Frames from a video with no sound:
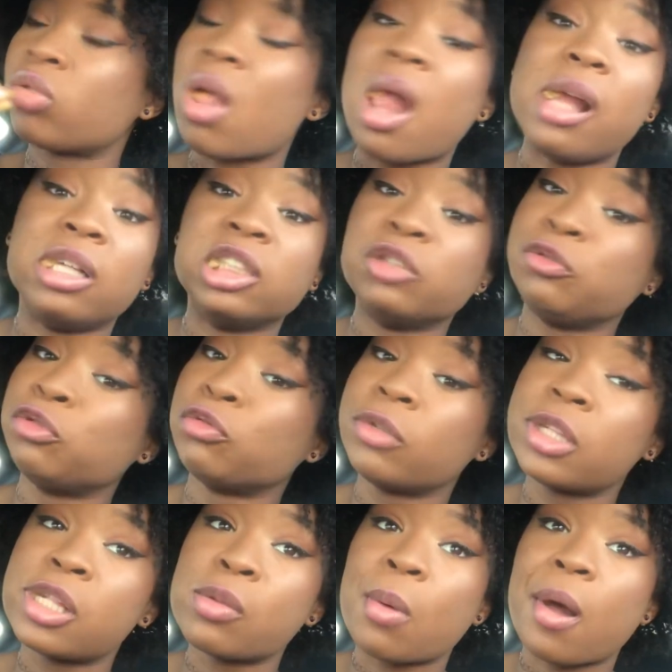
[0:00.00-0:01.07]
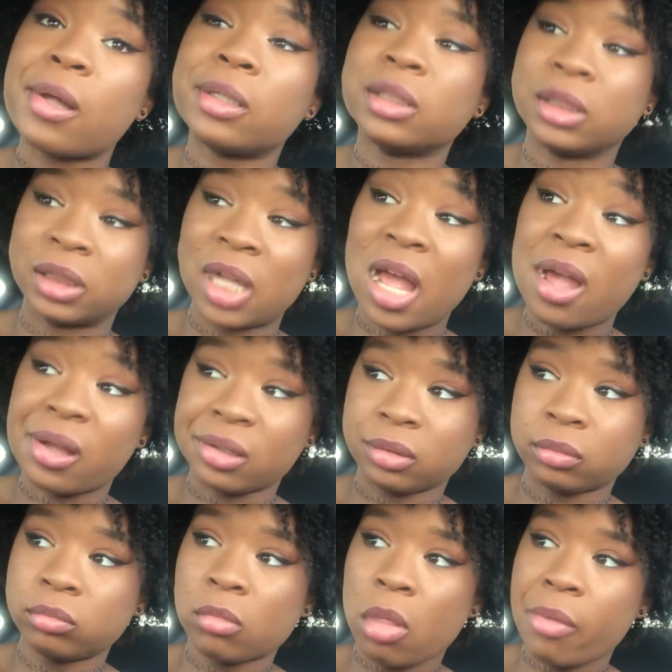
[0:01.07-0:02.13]
And if you really want an A,
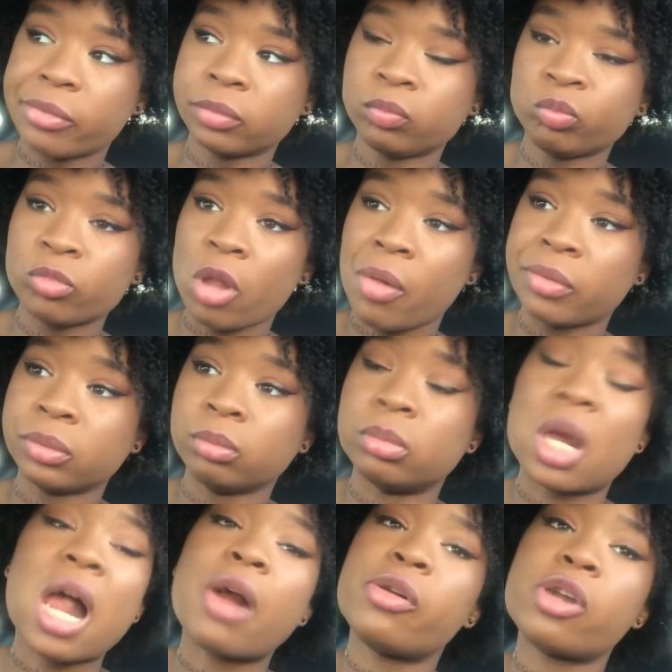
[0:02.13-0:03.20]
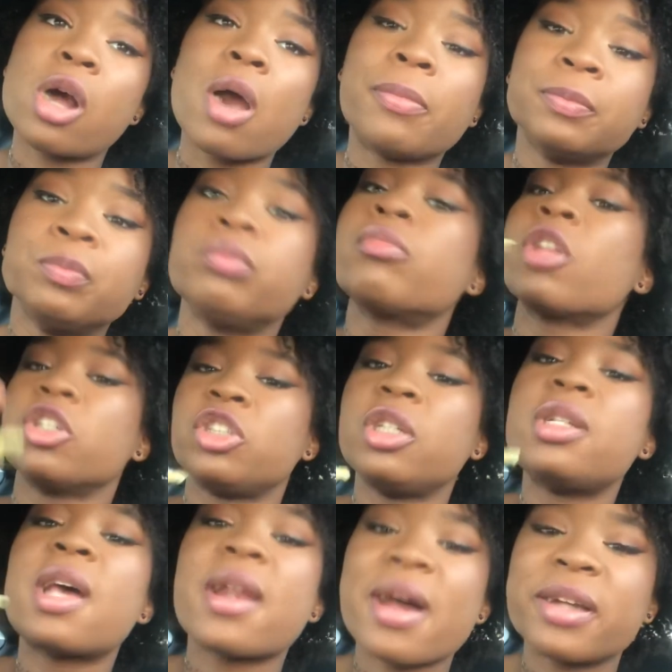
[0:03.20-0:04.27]
but I don't know, she
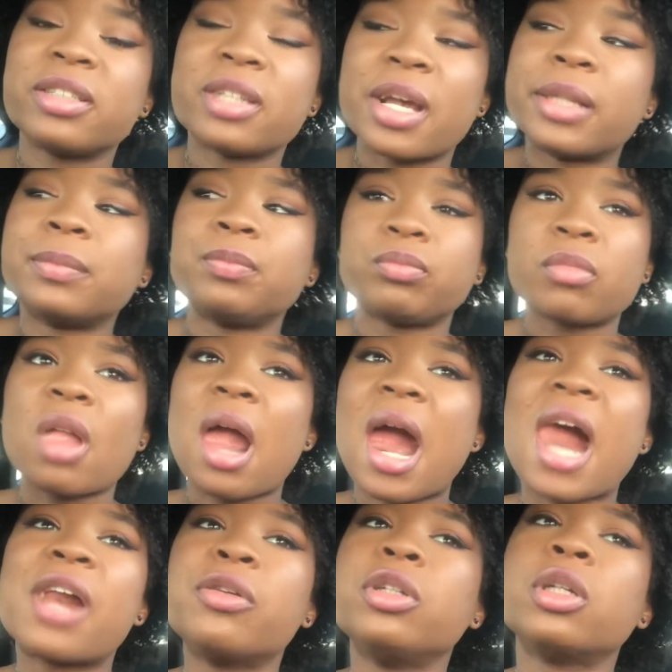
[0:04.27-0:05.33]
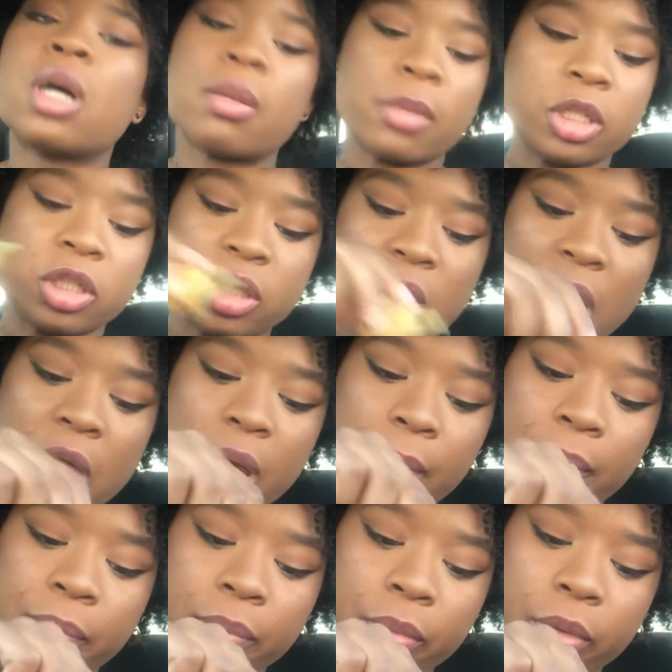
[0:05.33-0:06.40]
deadass said, I don't know how much
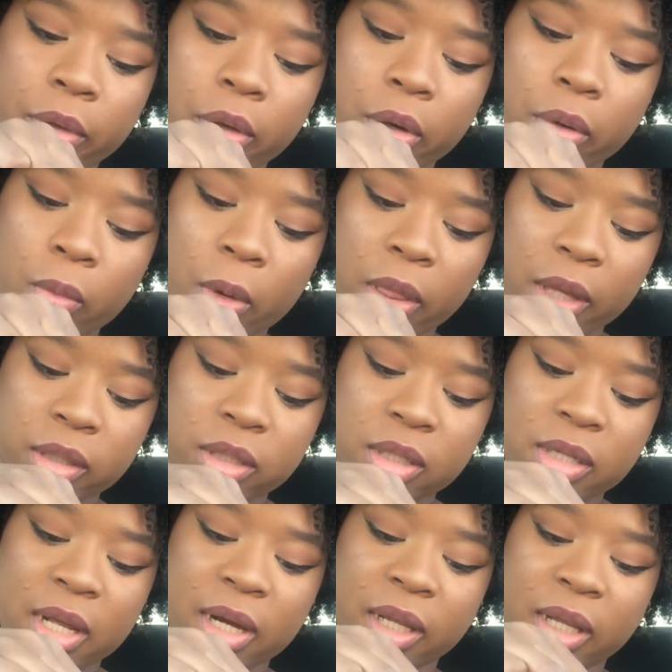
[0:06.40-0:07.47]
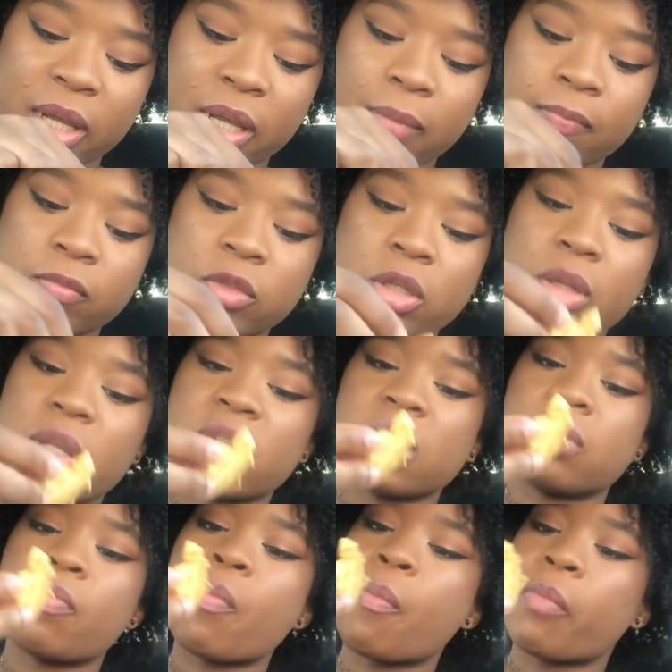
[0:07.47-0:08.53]
time you're willing to dedicate to
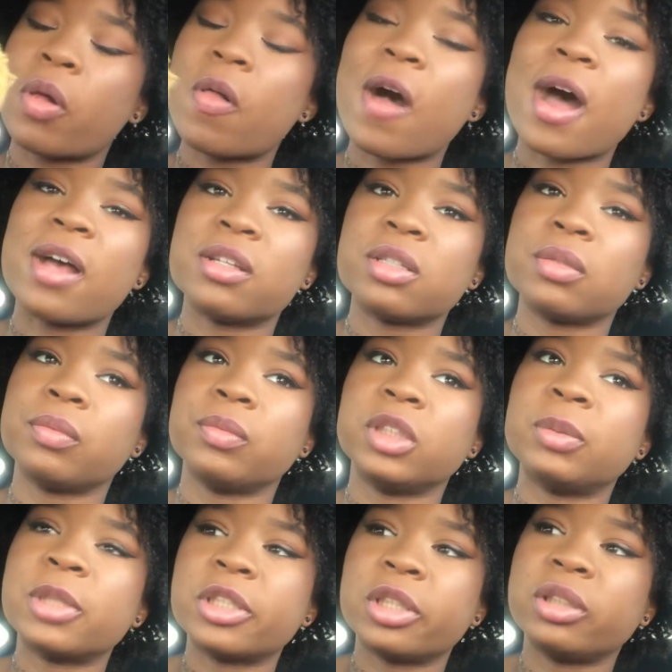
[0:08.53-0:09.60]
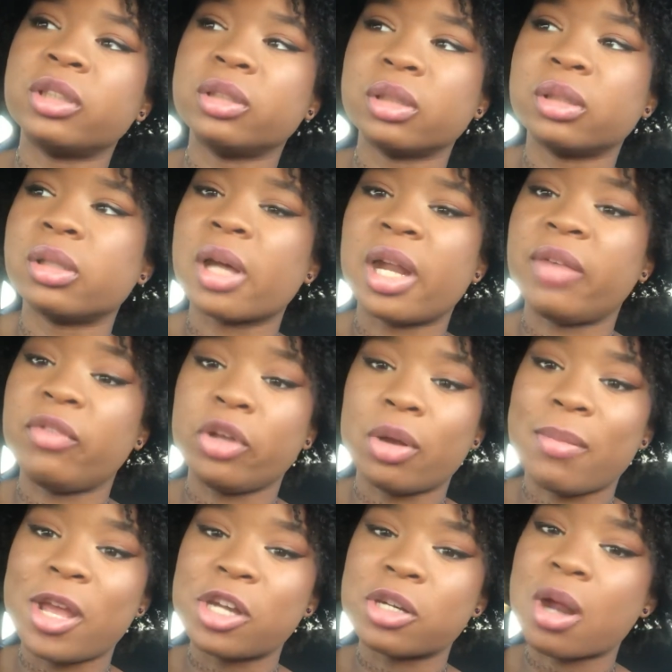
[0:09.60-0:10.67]
this class, especially since it's not even your
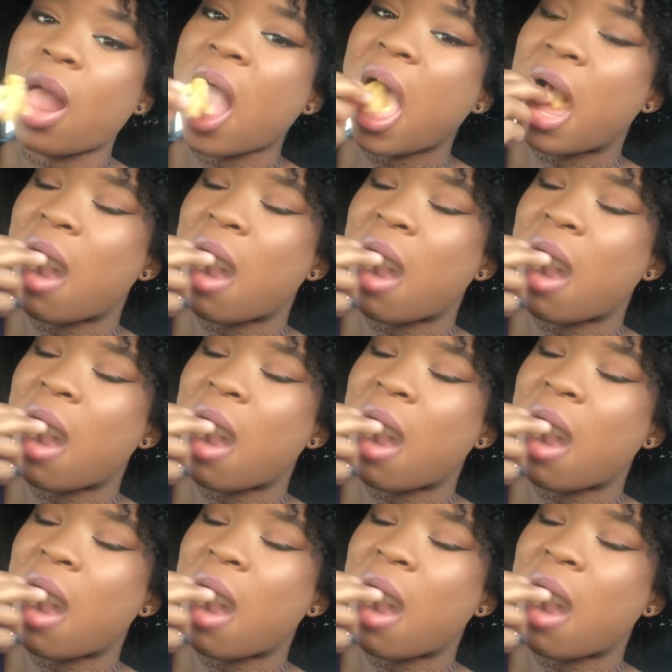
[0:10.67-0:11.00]
major.